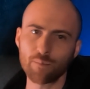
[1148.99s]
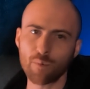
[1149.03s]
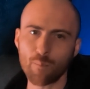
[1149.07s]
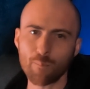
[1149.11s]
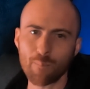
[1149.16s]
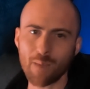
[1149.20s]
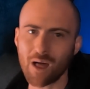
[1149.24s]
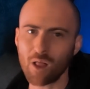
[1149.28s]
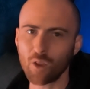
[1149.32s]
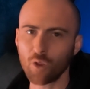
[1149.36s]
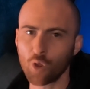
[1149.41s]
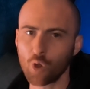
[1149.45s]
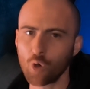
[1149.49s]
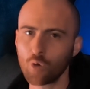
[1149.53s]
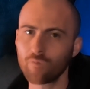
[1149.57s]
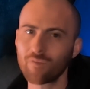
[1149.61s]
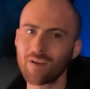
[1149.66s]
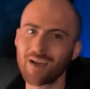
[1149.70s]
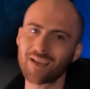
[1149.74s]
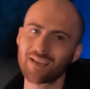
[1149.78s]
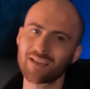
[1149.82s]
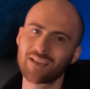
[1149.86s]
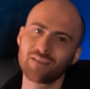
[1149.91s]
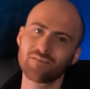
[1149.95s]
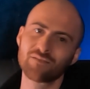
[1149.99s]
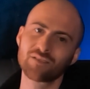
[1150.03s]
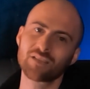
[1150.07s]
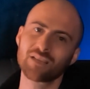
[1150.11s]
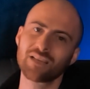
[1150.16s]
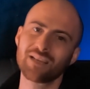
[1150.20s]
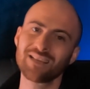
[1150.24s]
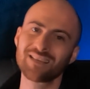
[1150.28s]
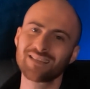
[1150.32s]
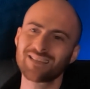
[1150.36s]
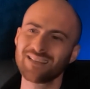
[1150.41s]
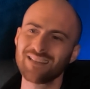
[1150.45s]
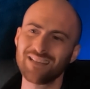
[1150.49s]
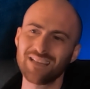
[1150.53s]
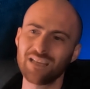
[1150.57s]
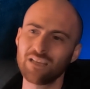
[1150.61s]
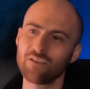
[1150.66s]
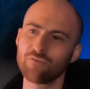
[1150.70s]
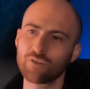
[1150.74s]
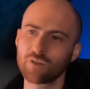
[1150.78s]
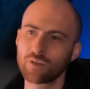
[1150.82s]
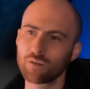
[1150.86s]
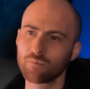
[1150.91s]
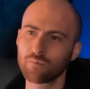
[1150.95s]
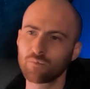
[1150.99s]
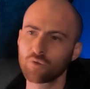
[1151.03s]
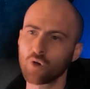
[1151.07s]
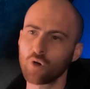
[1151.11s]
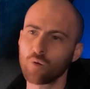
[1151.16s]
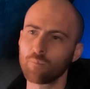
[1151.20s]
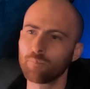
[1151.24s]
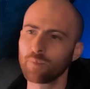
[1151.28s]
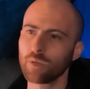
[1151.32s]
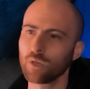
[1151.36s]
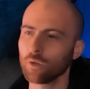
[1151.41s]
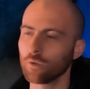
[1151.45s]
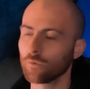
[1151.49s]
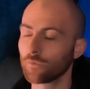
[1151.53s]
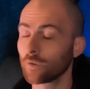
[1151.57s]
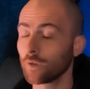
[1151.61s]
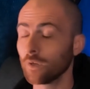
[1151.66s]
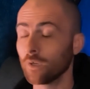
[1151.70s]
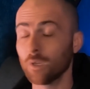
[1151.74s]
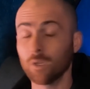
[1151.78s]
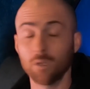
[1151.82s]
and Mel Novak isn't even top-billed.